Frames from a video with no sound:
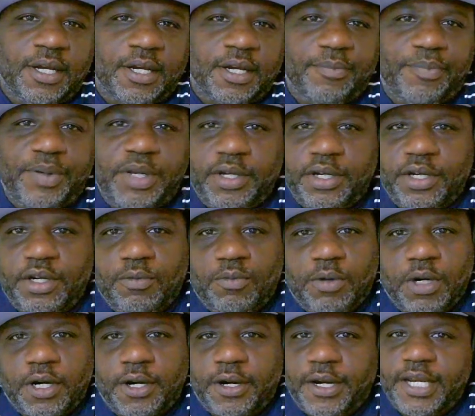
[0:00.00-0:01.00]
computer to
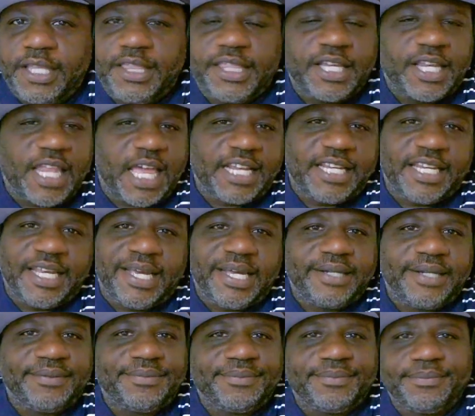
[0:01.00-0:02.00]
work or anything like that.